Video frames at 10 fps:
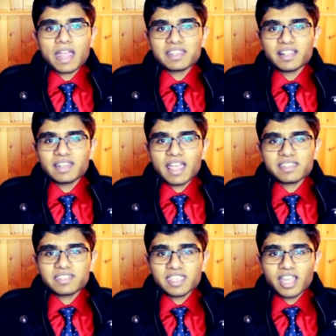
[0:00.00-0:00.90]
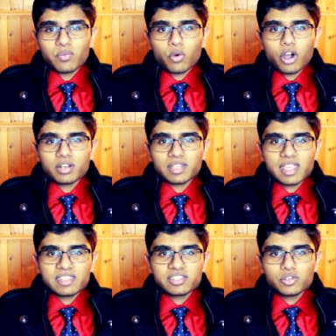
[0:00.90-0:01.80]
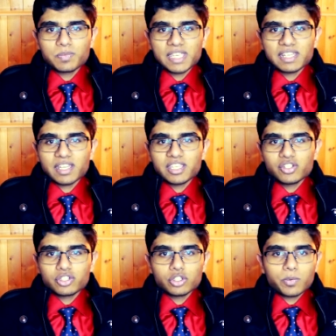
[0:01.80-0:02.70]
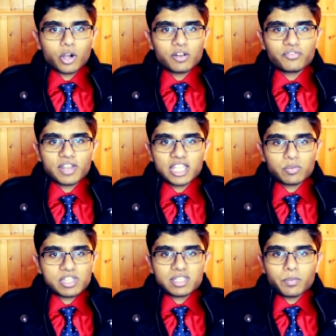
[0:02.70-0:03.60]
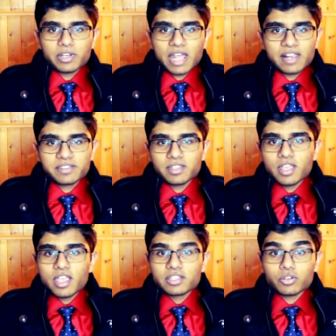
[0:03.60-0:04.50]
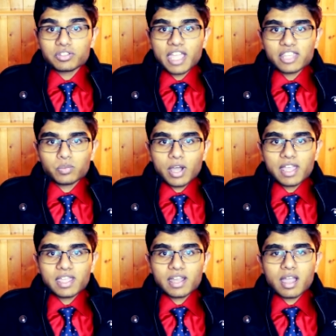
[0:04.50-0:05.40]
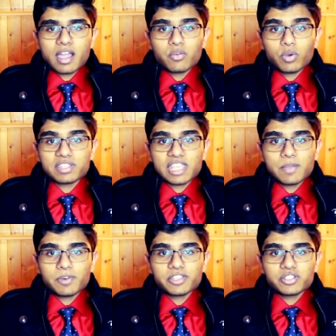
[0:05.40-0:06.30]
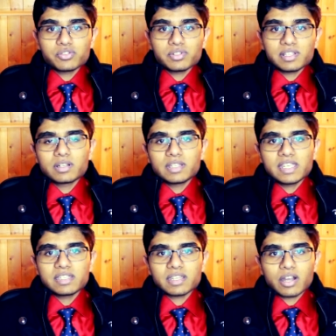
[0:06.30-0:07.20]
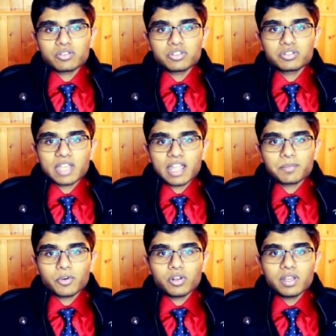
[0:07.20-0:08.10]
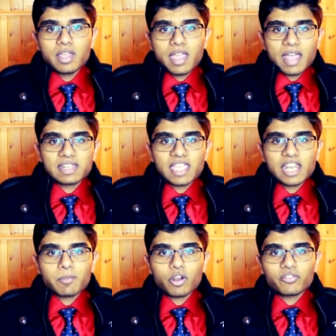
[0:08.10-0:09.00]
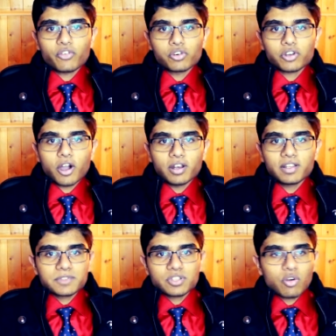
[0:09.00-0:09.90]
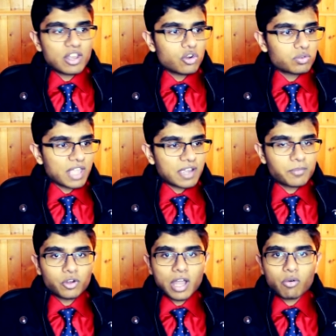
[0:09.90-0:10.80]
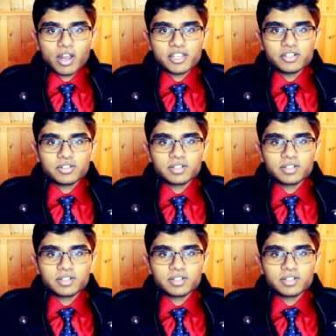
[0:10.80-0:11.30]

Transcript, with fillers: And the last thing I want is to be in a YouTube conflict with someone else. So that's why I was able to leash out to Jack Bull and get him on a phone call. So hello Jack Bull, how are you?